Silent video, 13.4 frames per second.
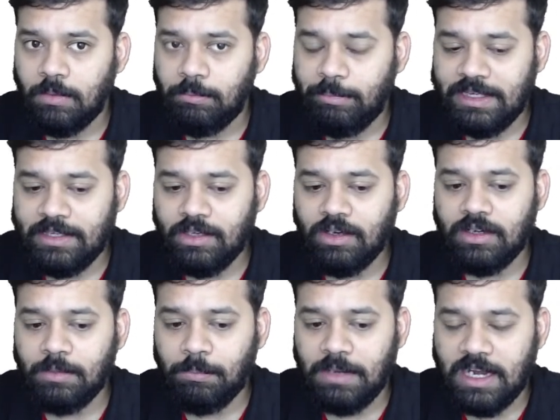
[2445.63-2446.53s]
being on
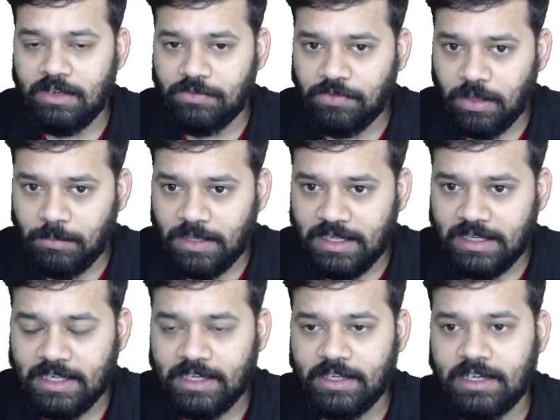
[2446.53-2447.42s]
a platform like
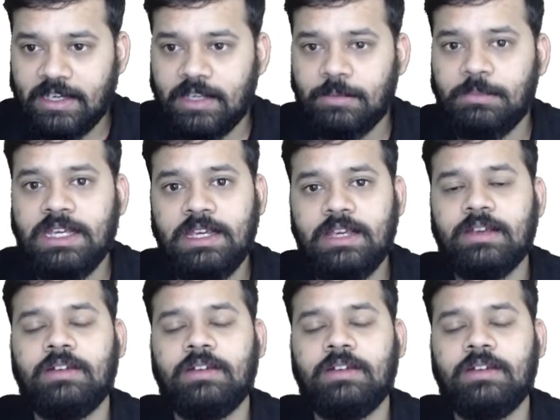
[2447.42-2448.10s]
Unacademy,